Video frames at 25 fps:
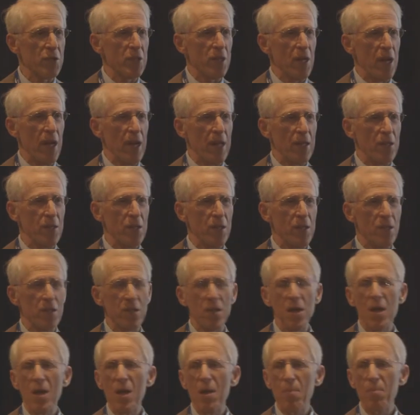
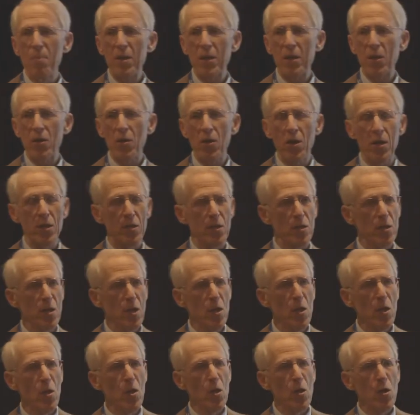sciences because
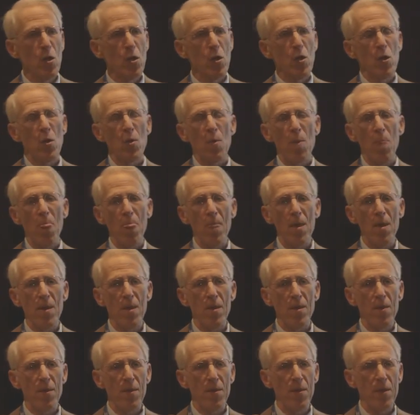
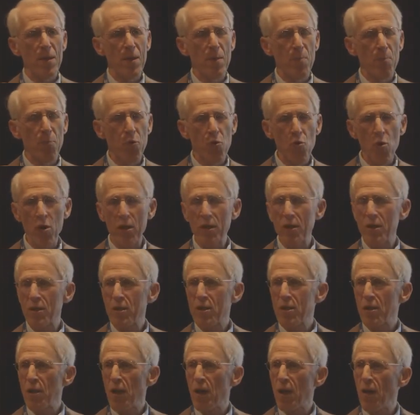the
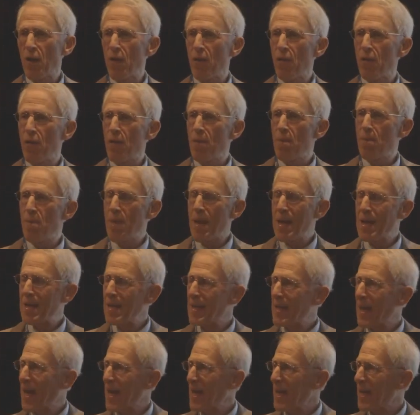importance of
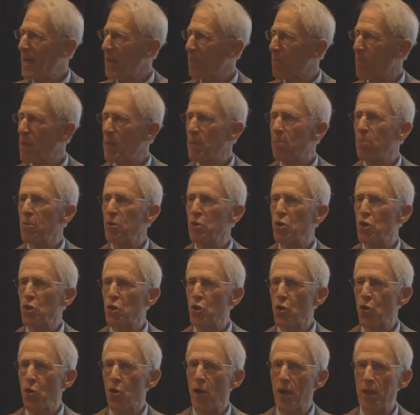maintaining people's
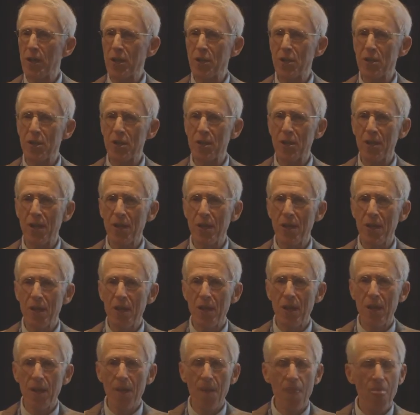choice
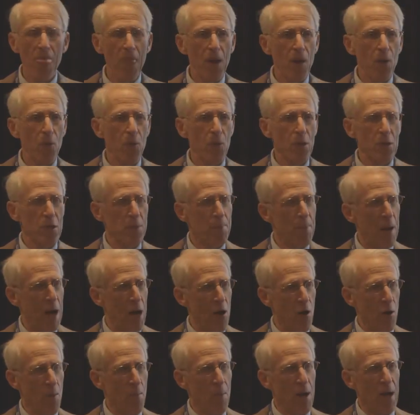was
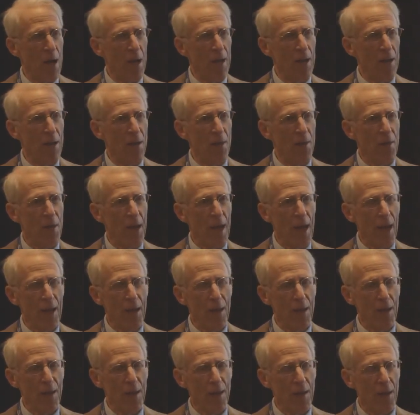paramount,
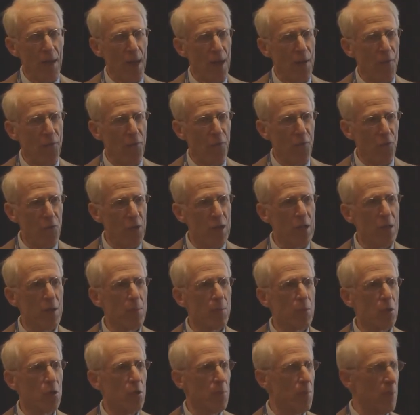that
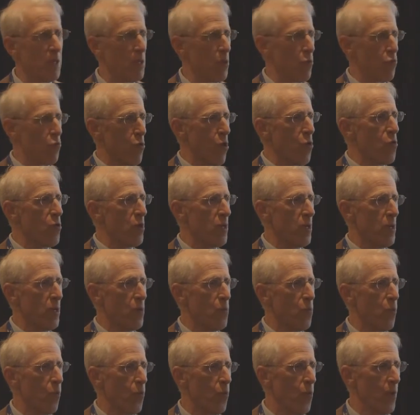freedom could be
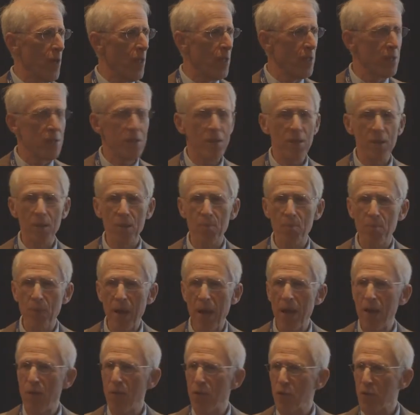eroded when
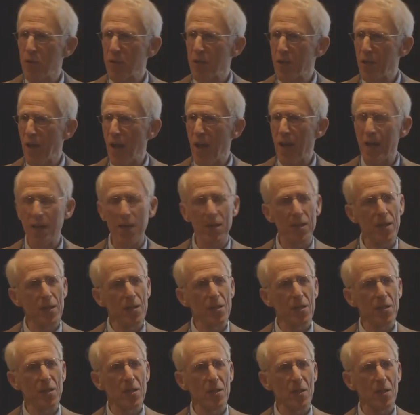behavioral
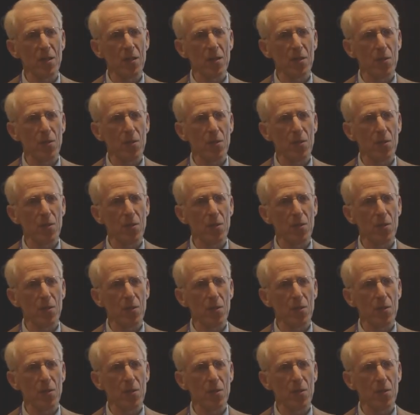scientists